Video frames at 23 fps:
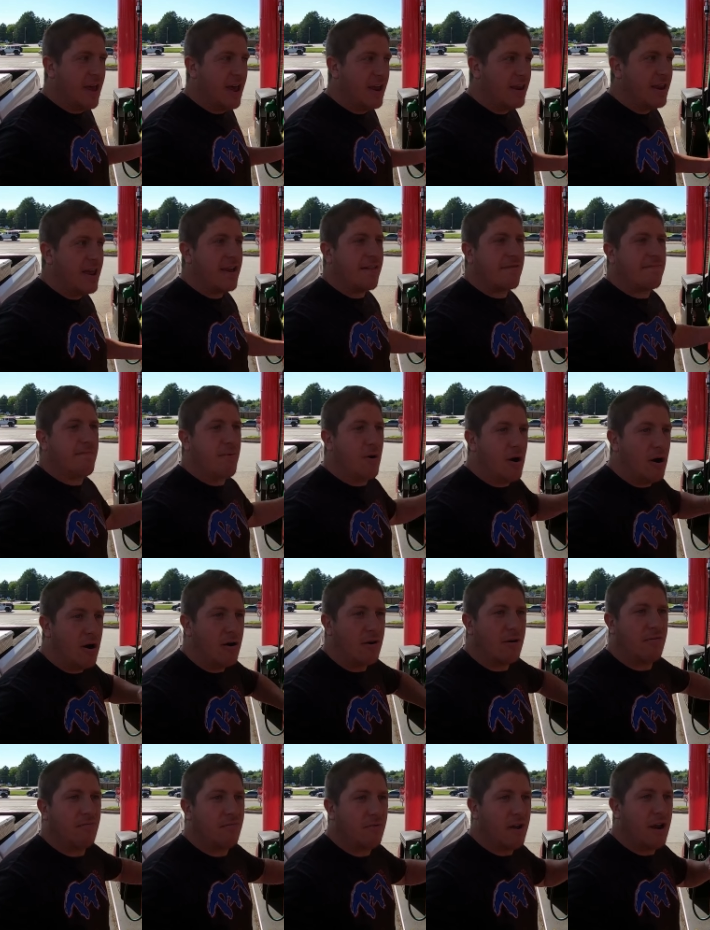And that's
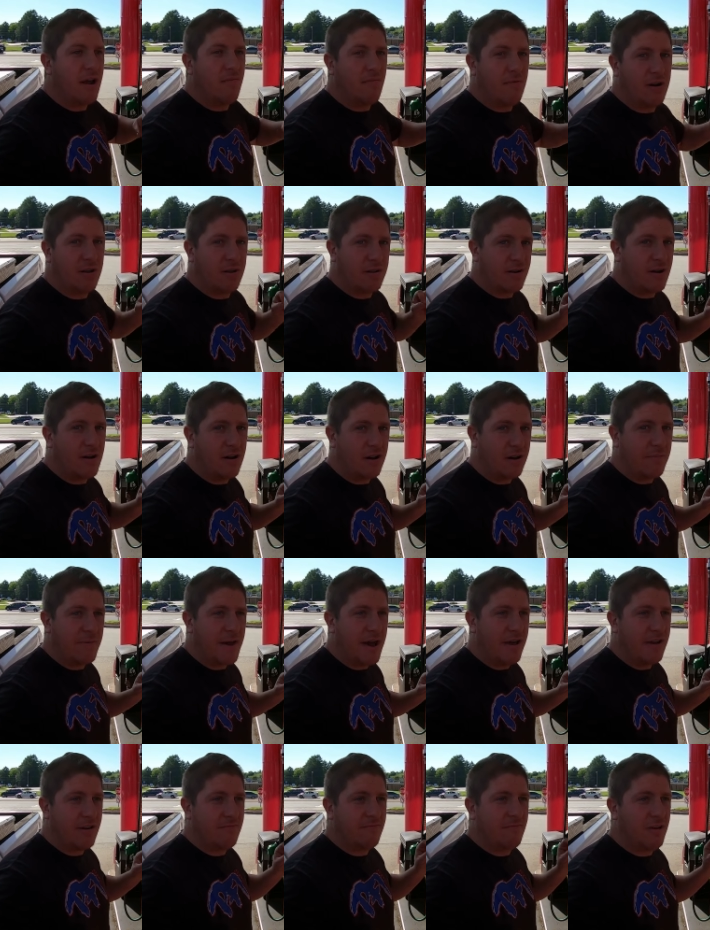part of what I want to talk
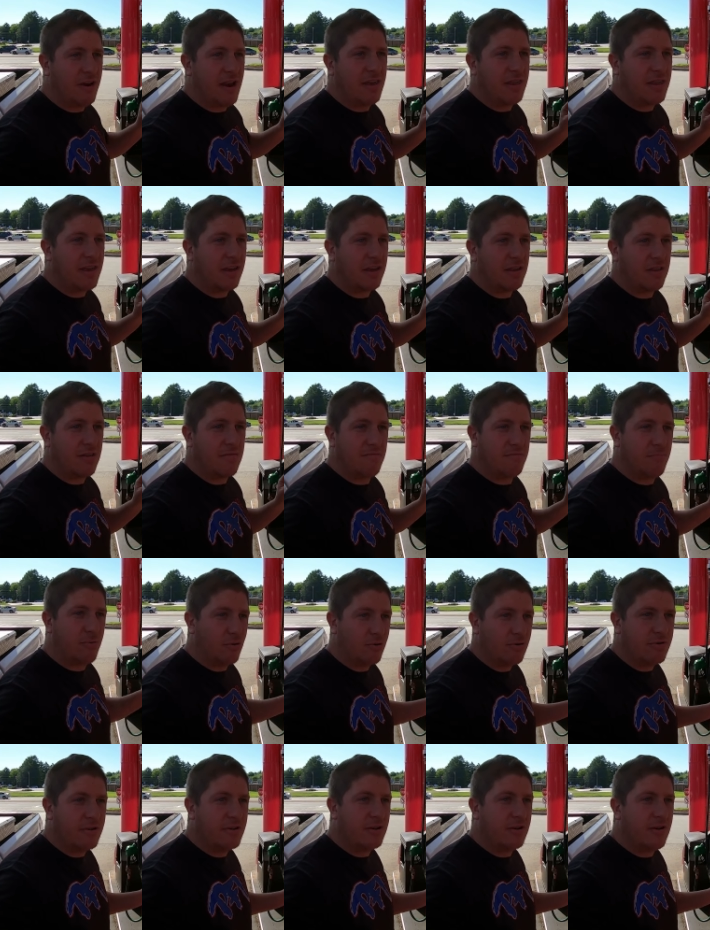about and what I think is
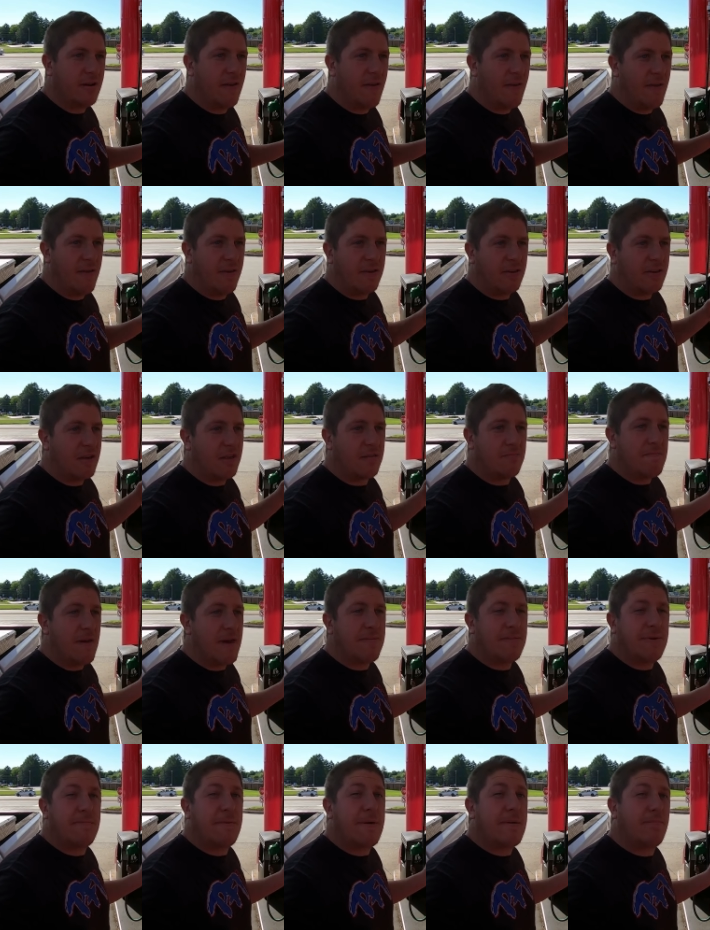important. Because
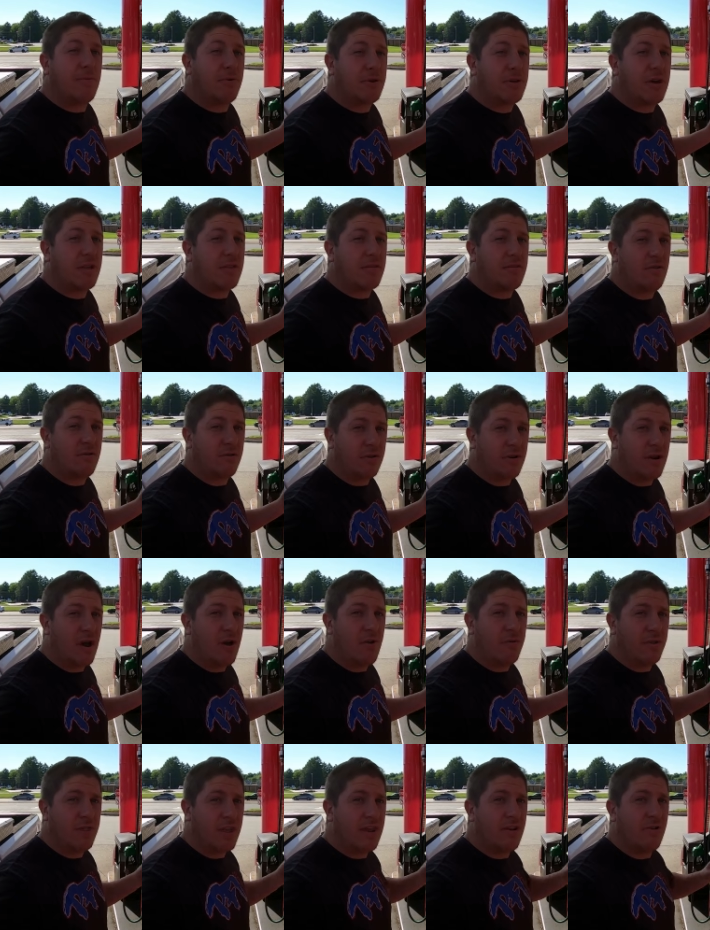maybe people just don't
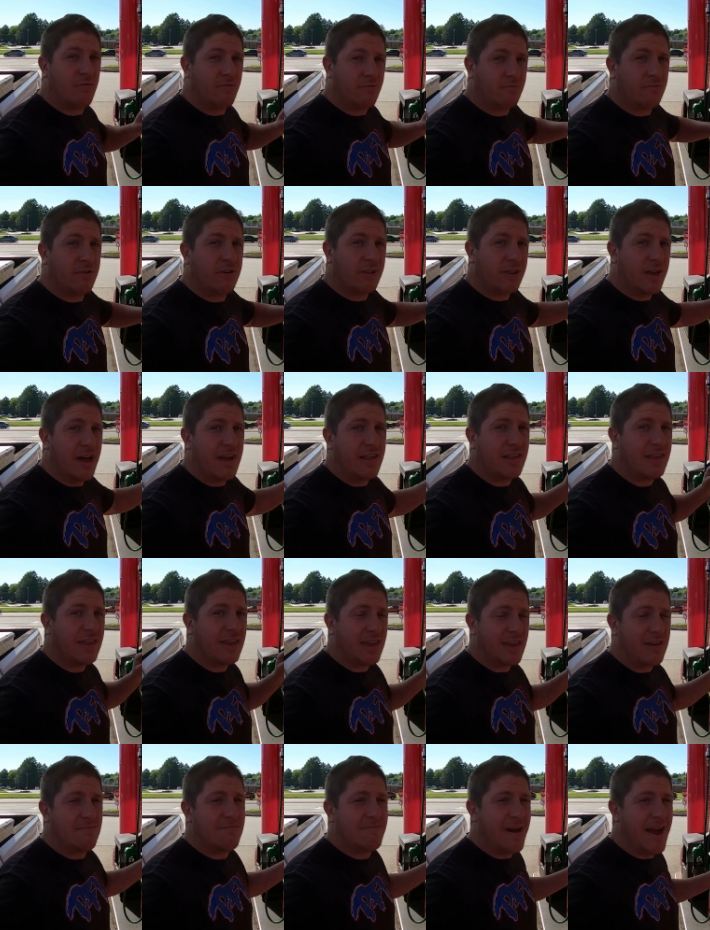know and they don't realize the
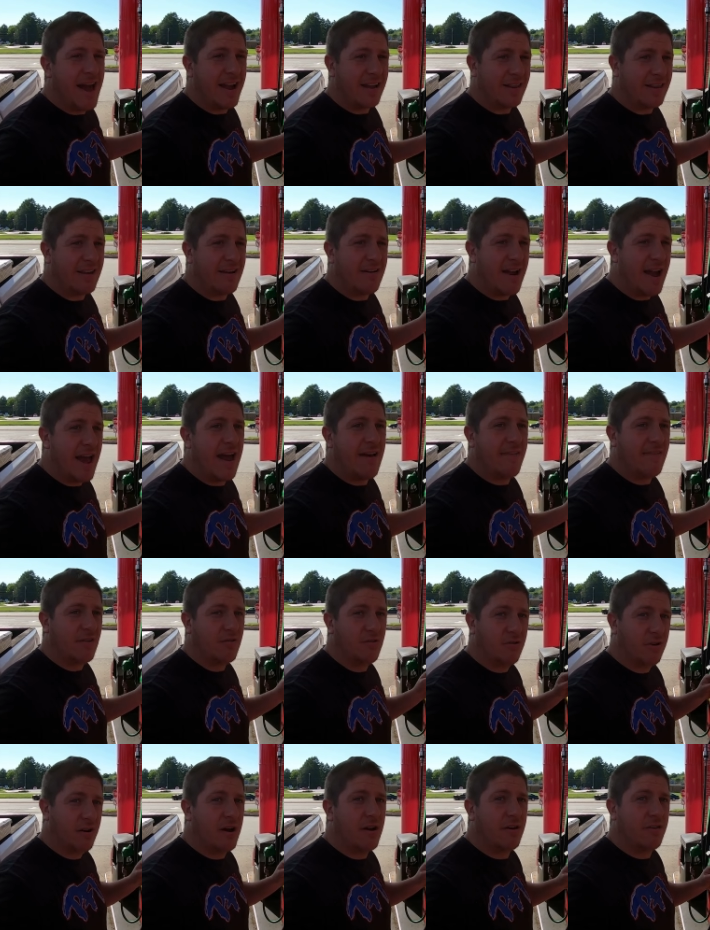impact they're having
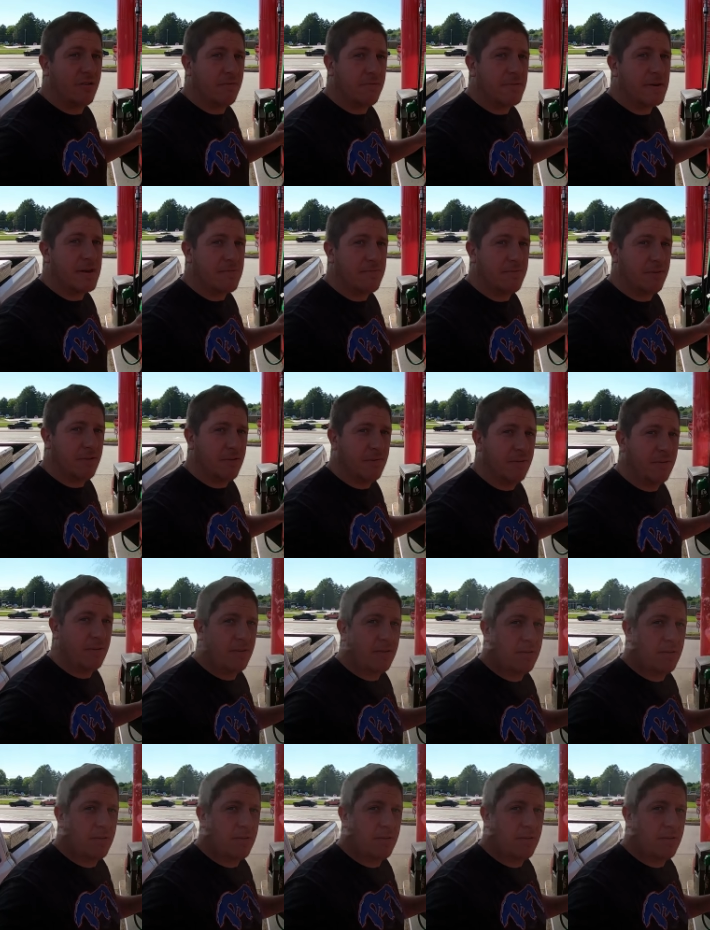on other people.